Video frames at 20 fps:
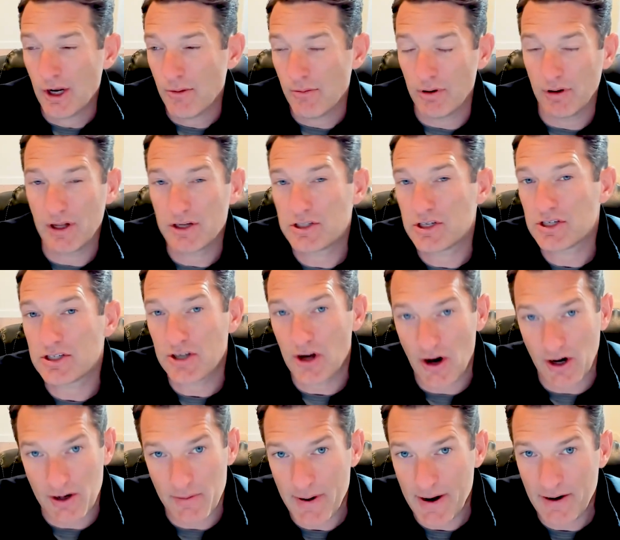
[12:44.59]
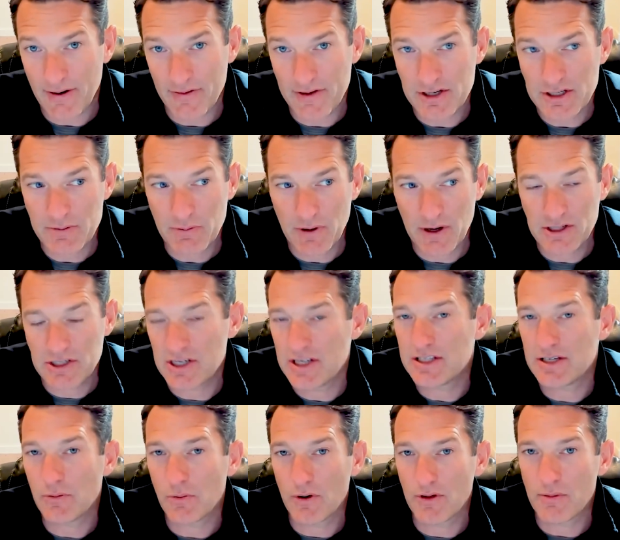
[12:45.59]
but let's just talk about all these spreadsheets
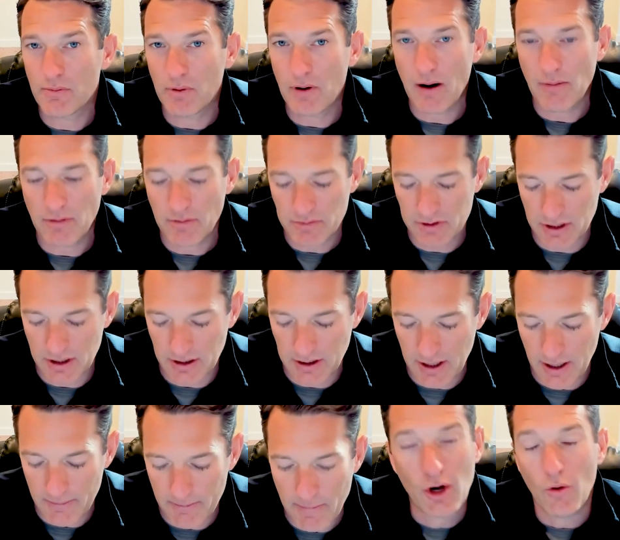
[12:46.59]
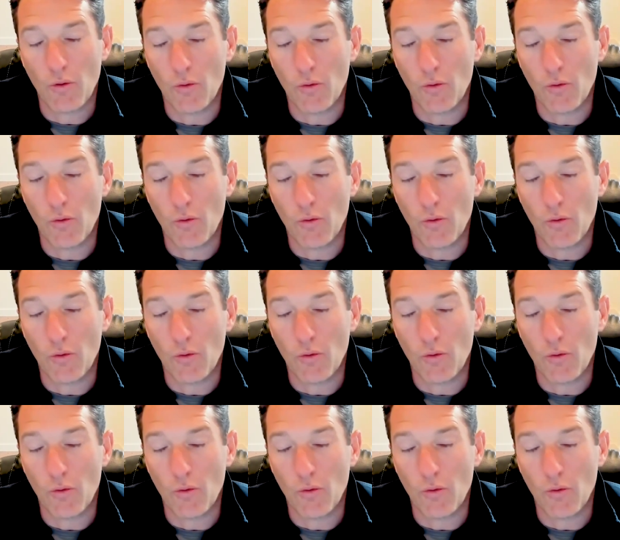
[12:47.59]
and where the problems can come.